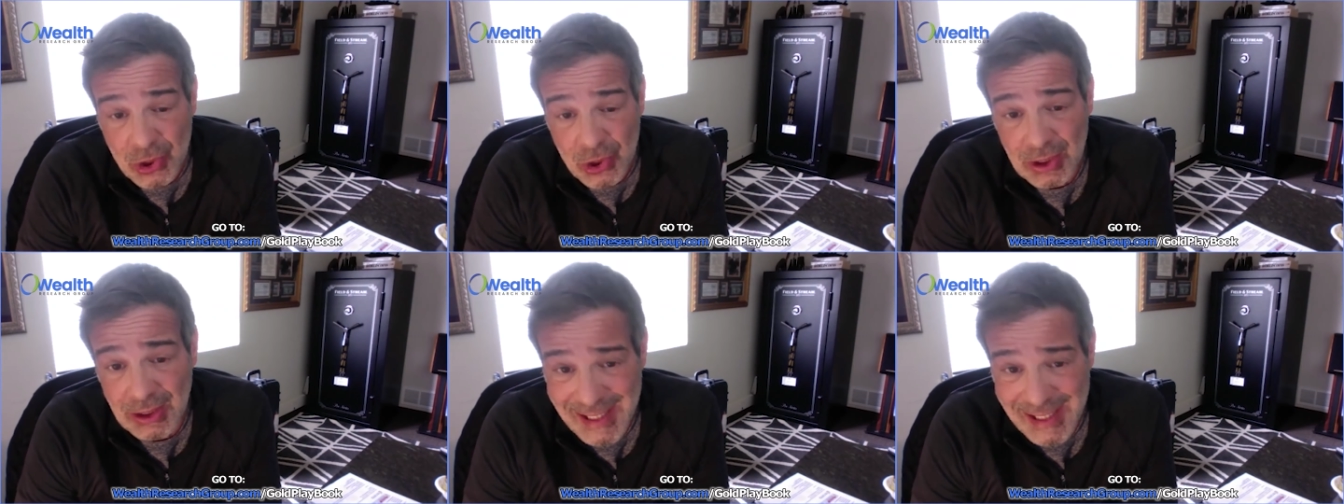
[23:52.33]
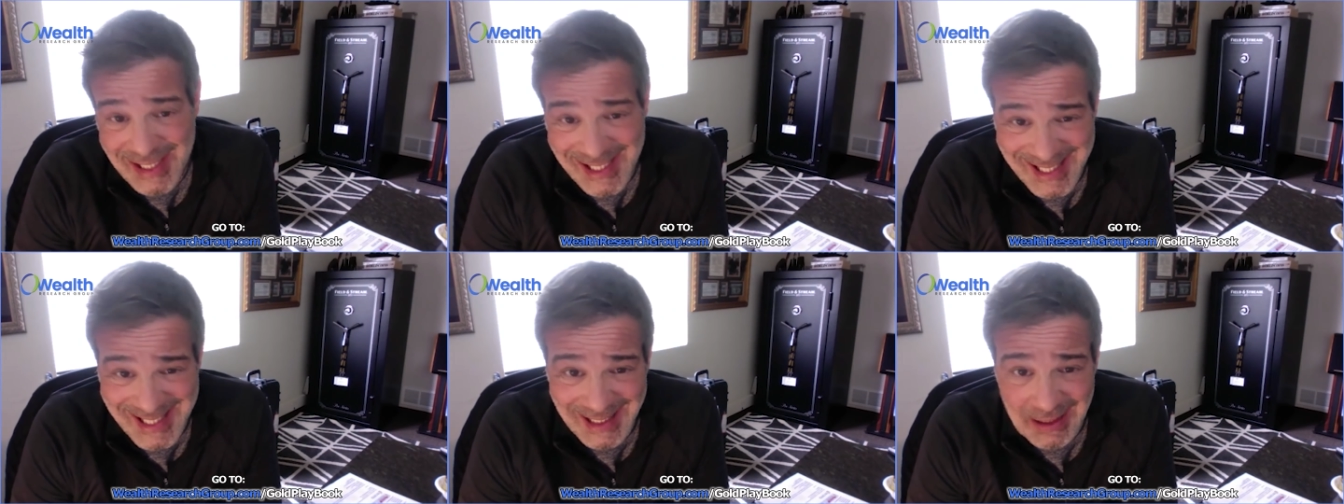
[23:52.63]
are
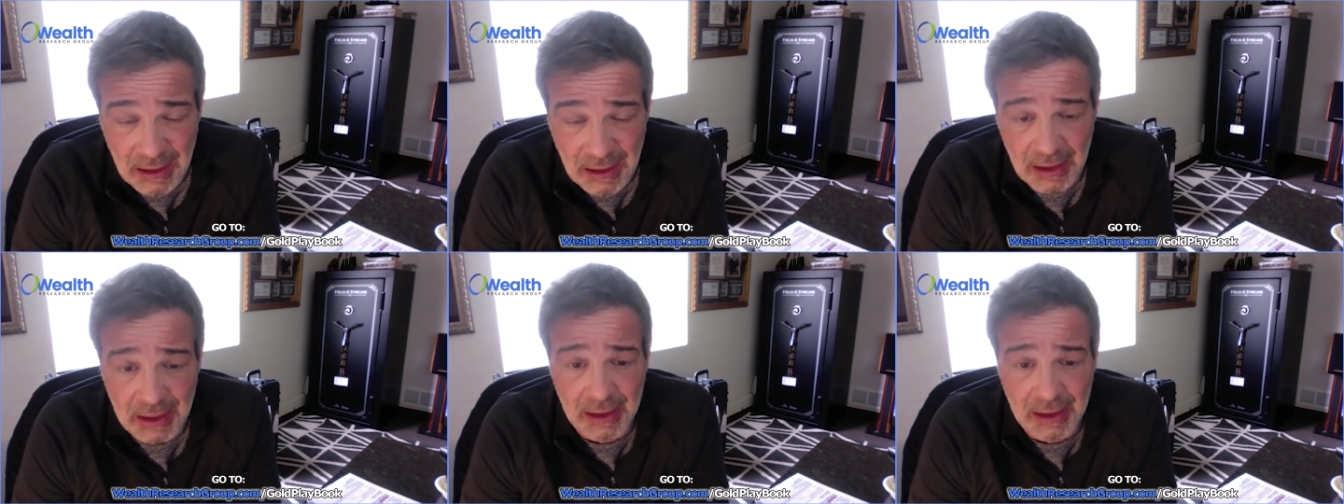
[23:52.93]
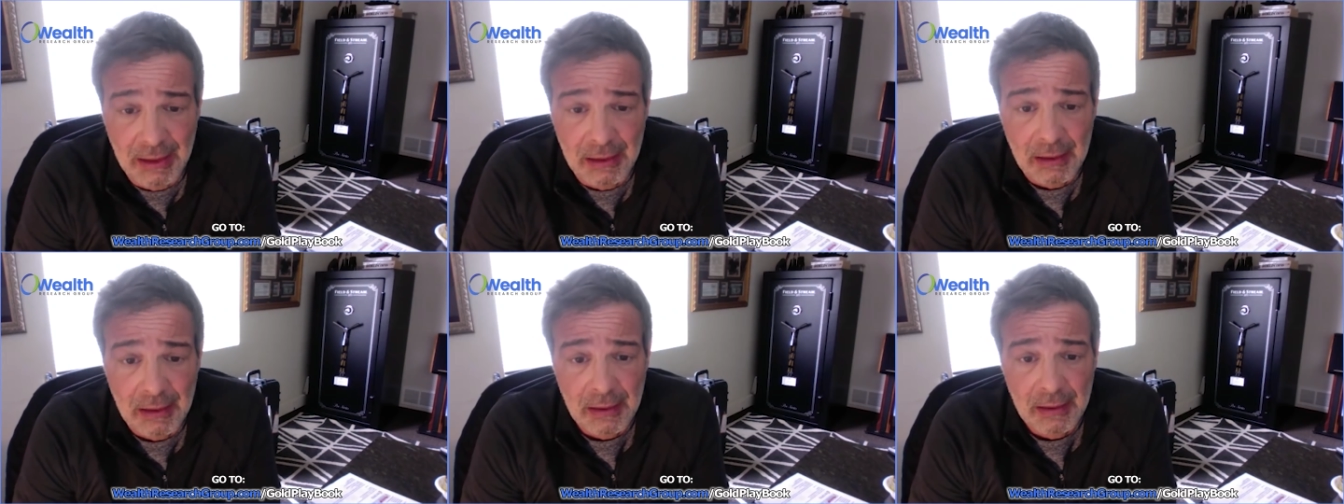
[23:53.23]
certainly
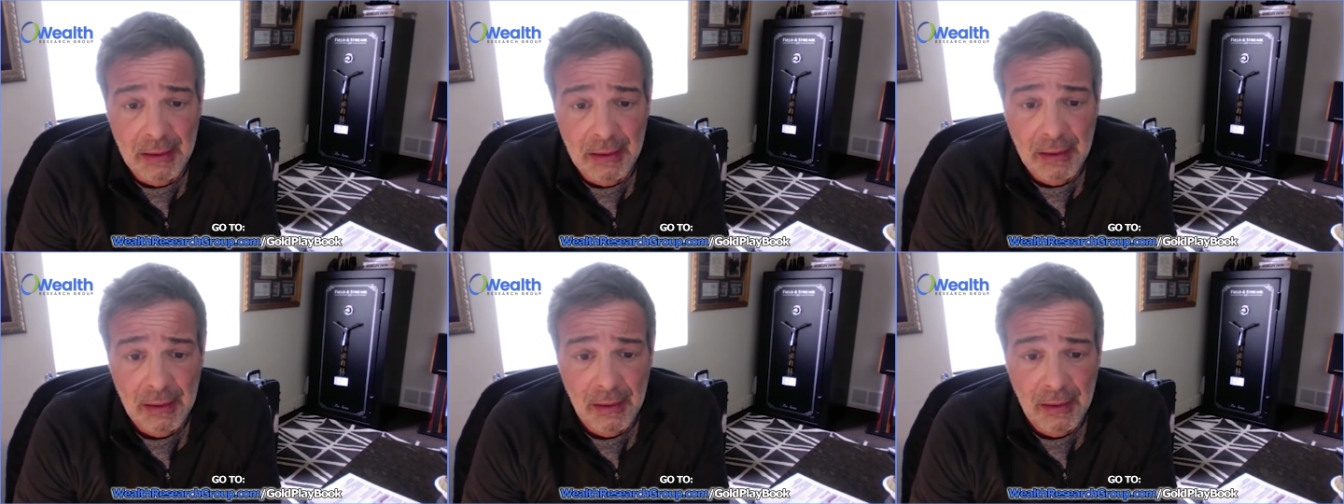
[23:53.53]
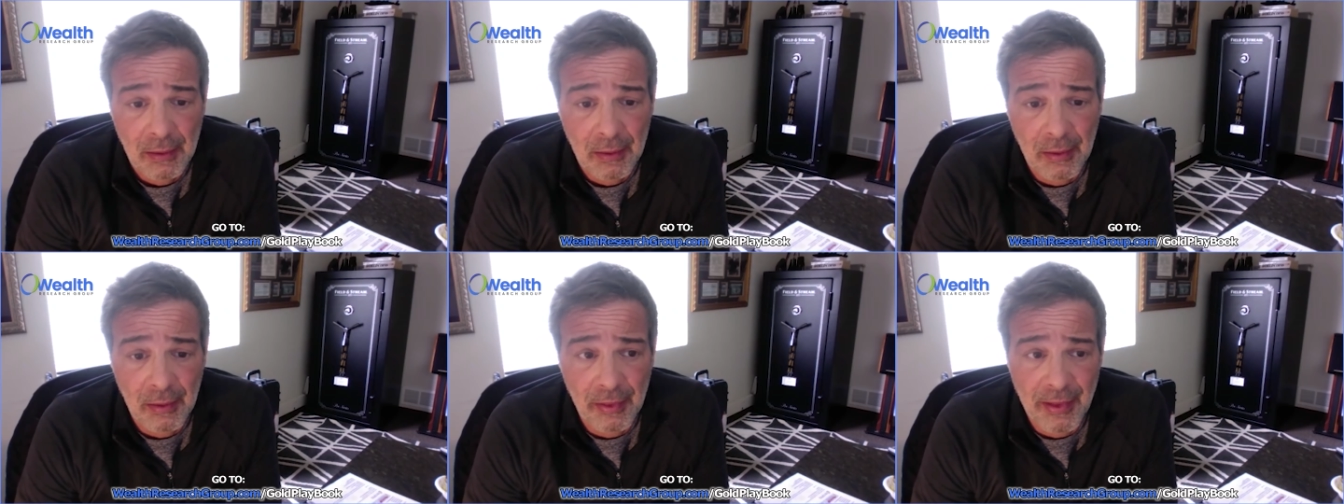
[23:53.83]
signaling
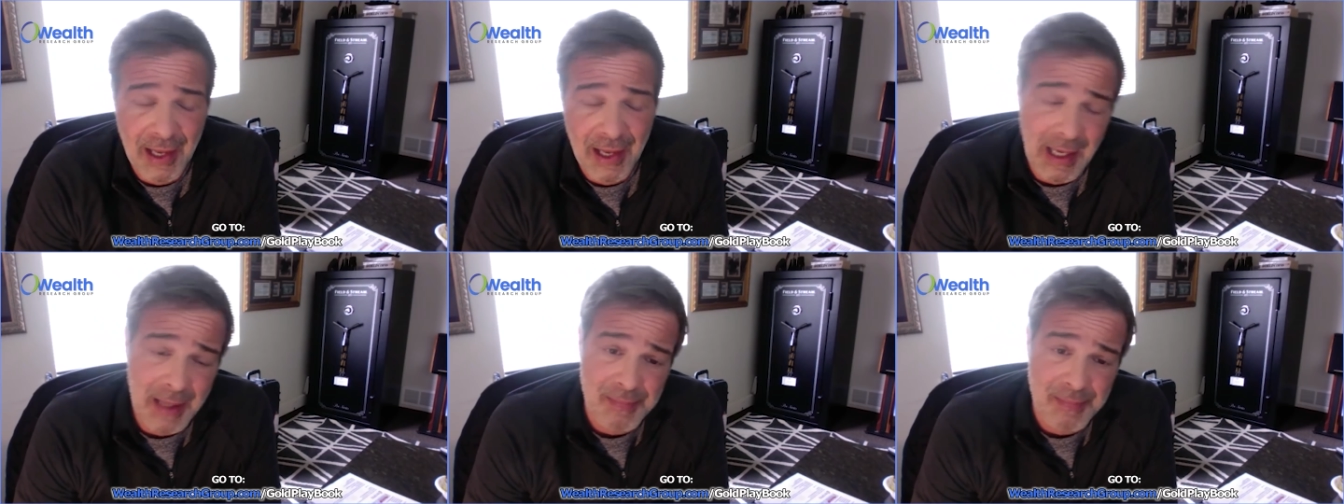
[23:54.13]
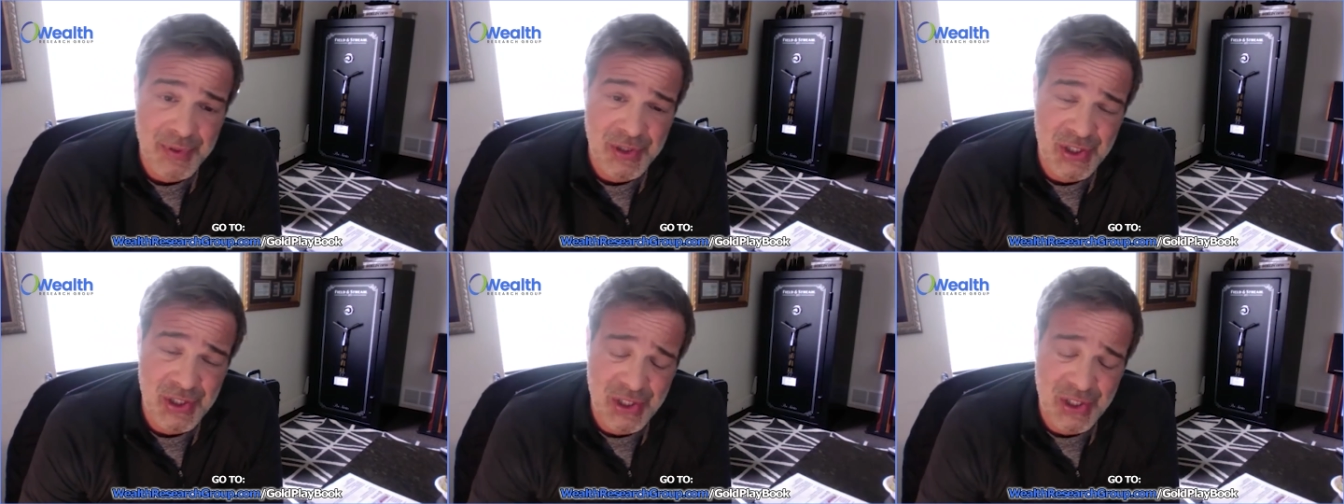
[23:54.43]

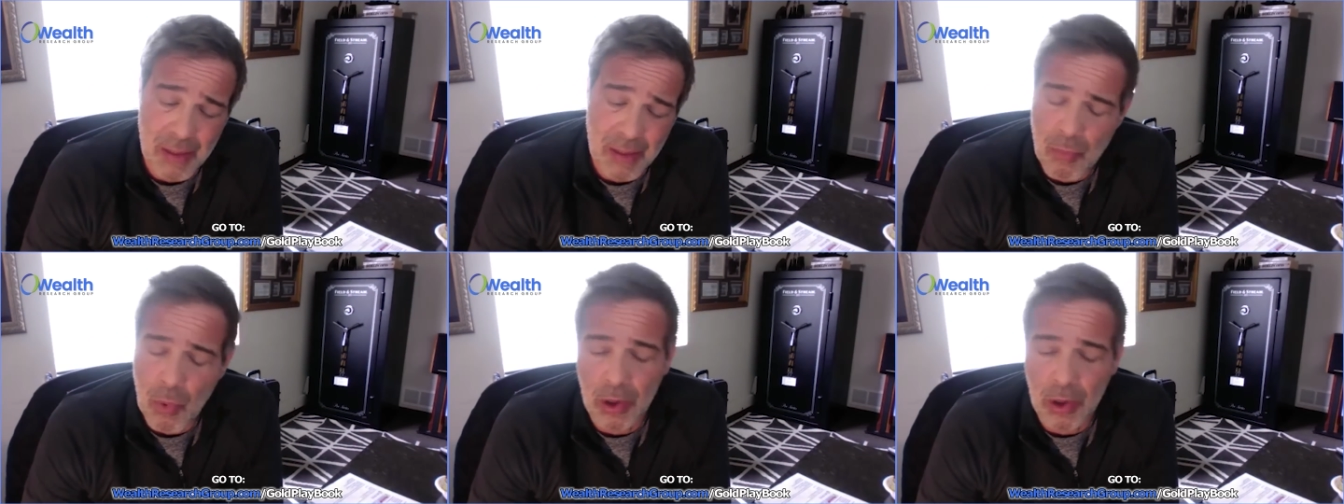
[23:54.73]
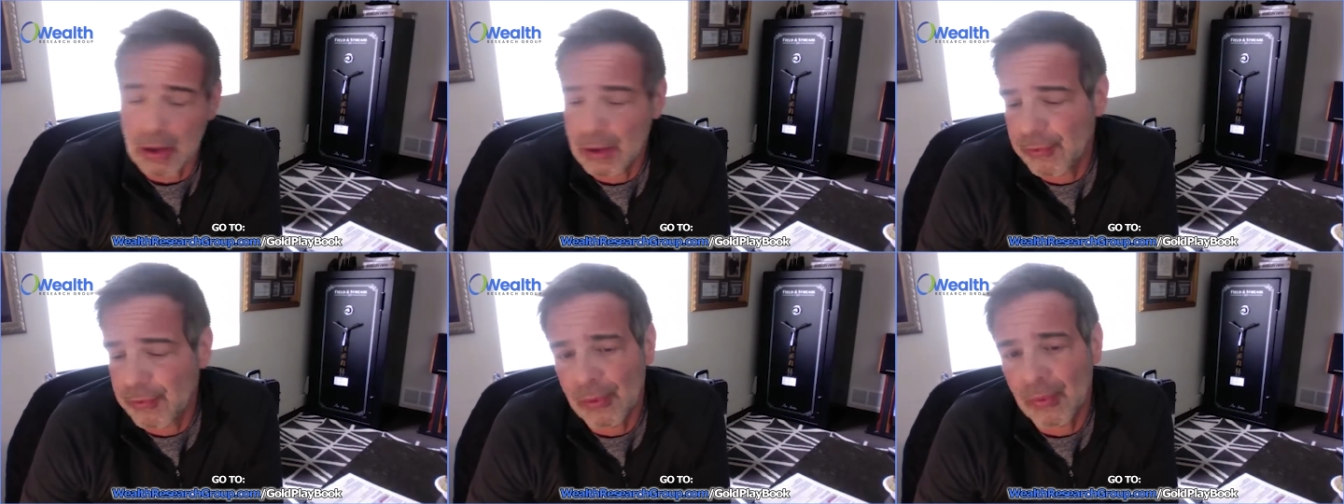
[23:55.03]
that I'm
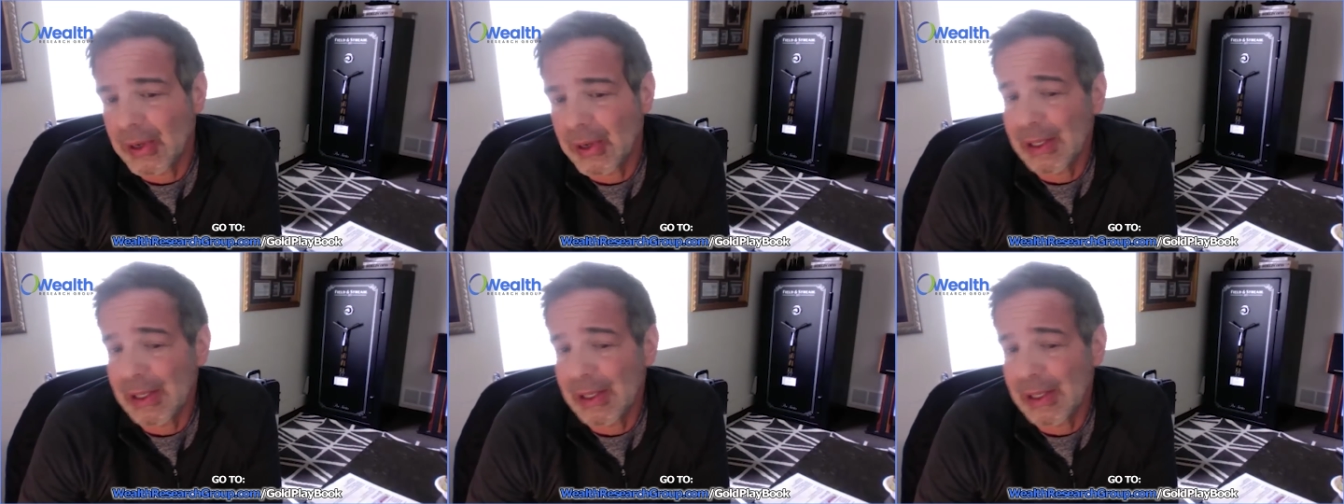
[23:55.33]
somewhere